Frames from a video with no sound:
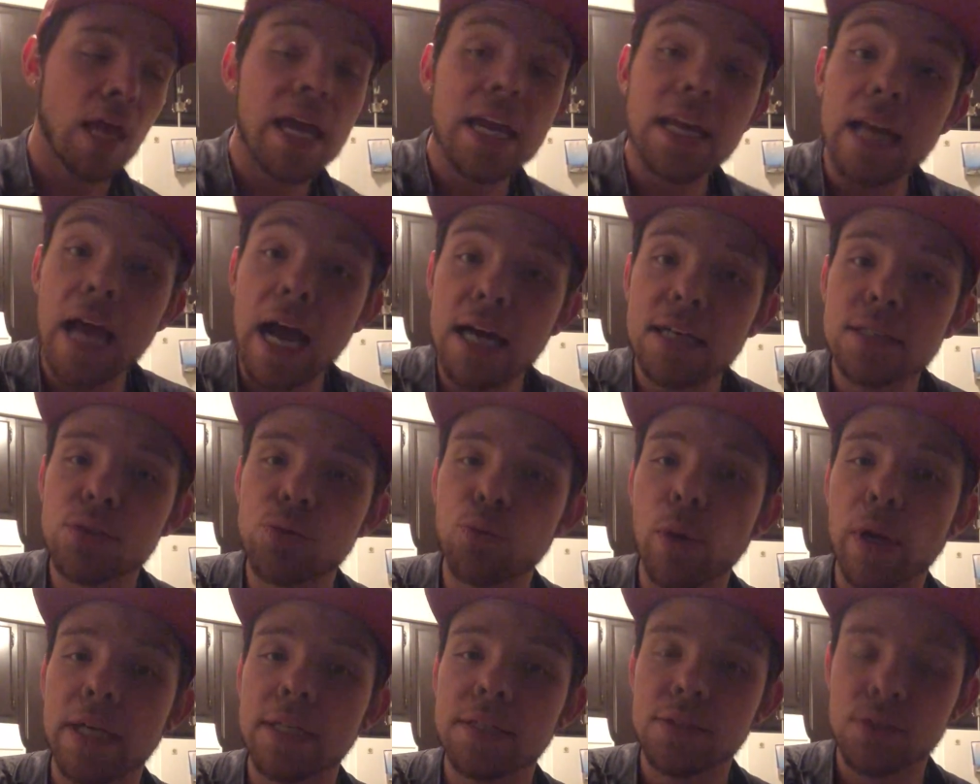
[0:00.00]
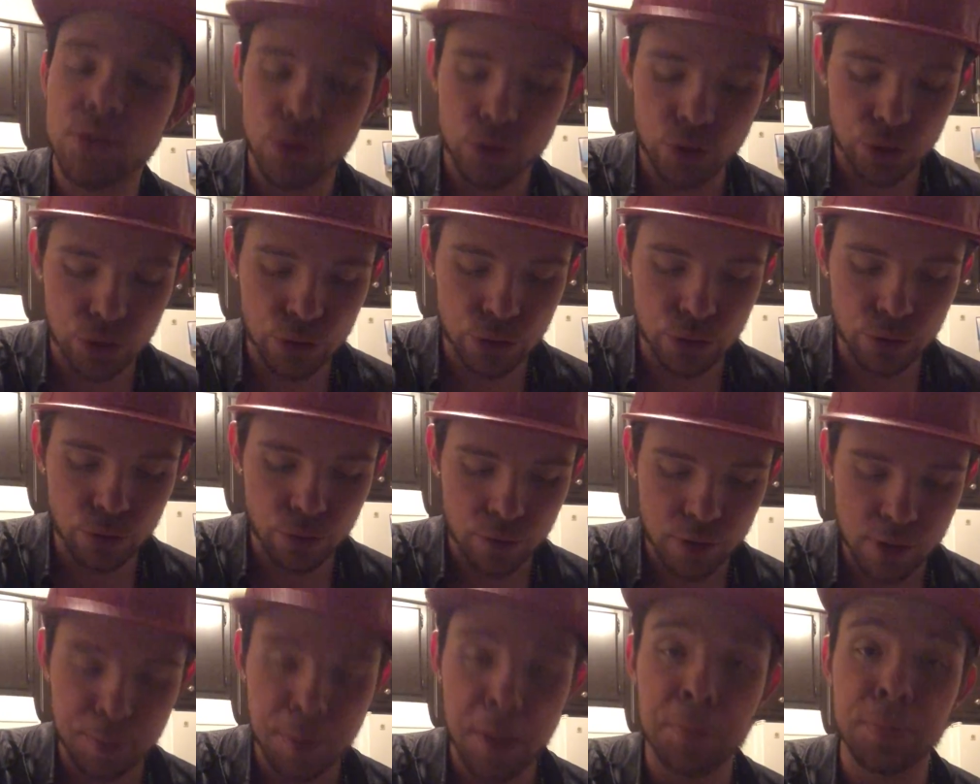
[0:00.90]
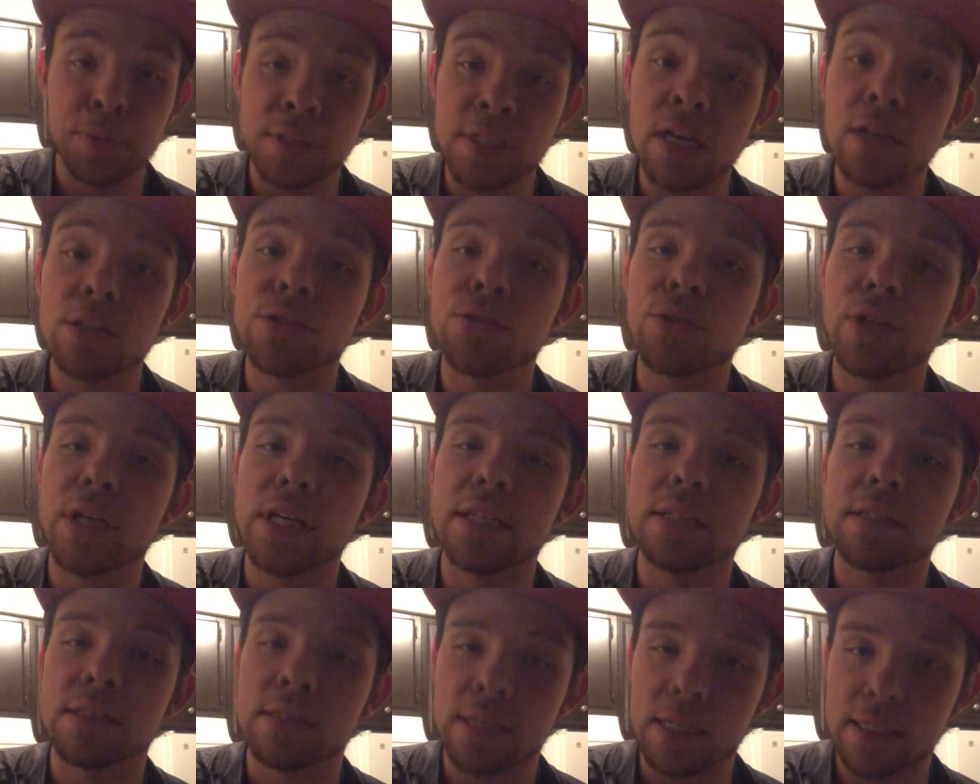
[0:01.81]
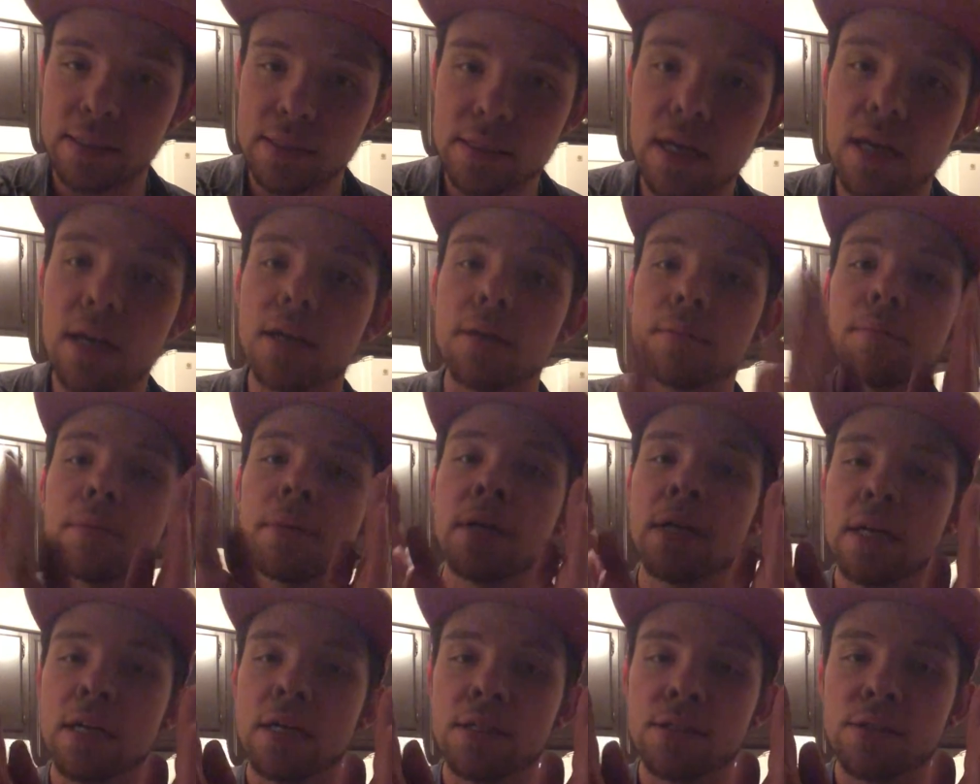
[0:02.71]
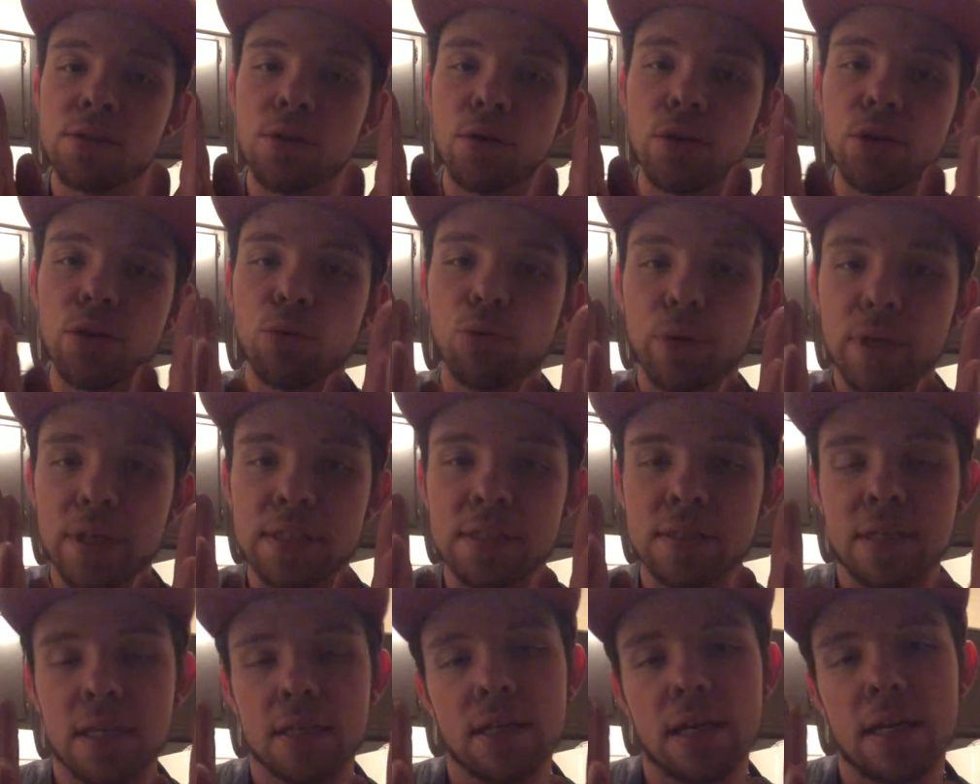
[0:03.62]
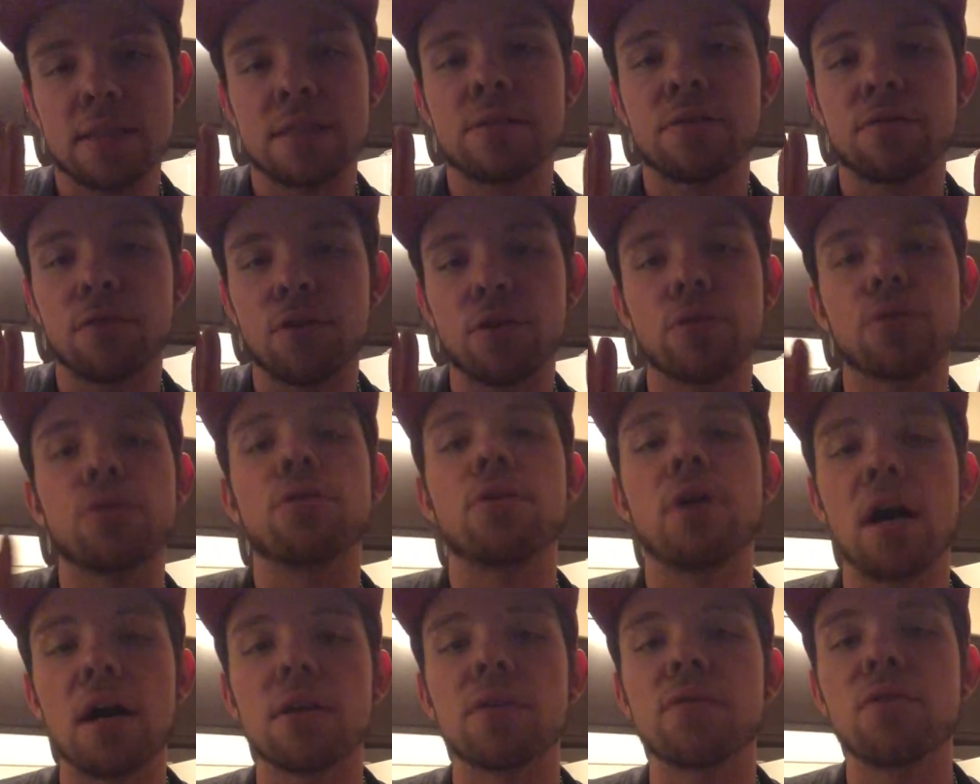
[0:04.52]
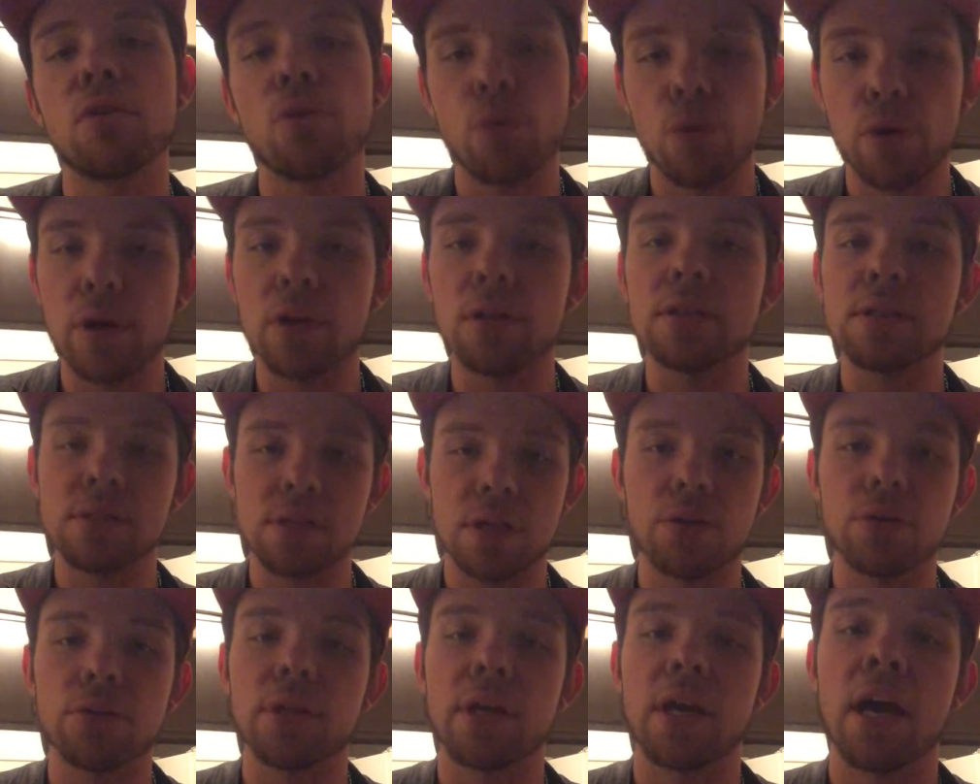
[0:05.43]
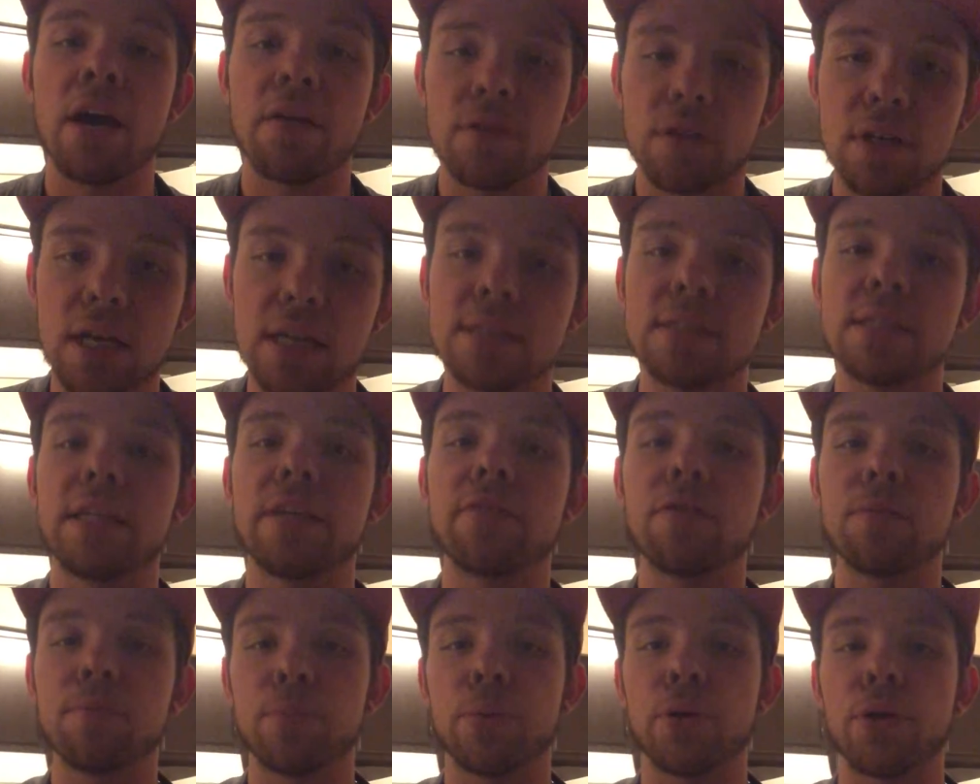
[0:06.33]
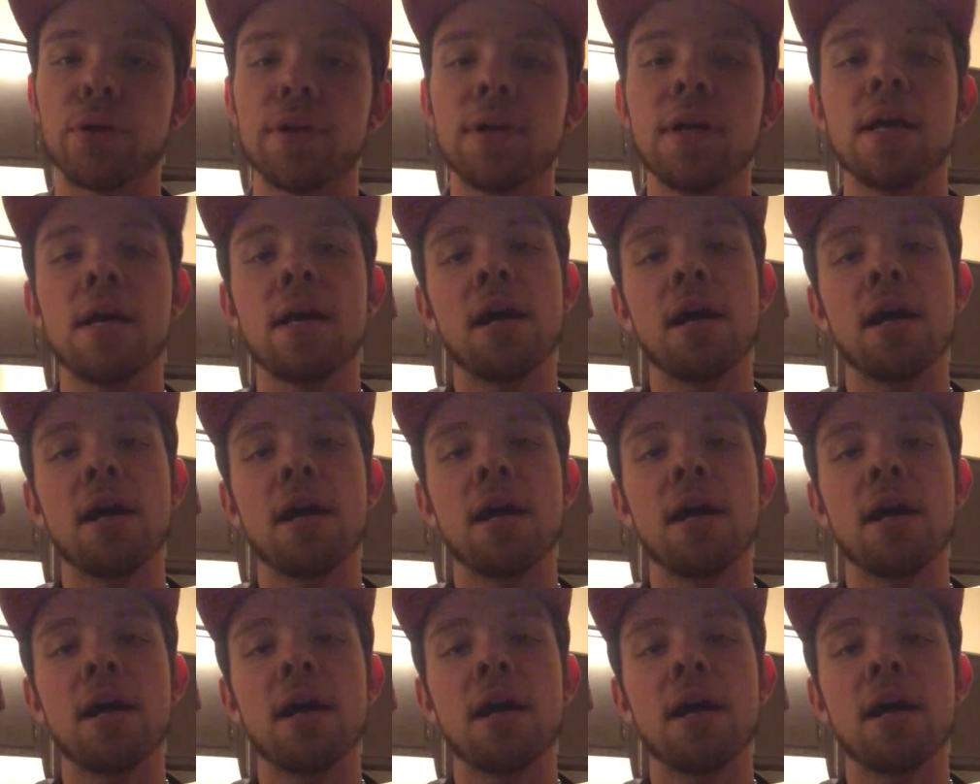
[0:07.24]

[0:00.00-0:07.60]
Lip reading: It adds weight to the paper towel so that it stays up, so your wicks stay nice and vertical out of the oil, etc., and they have a nice even burn.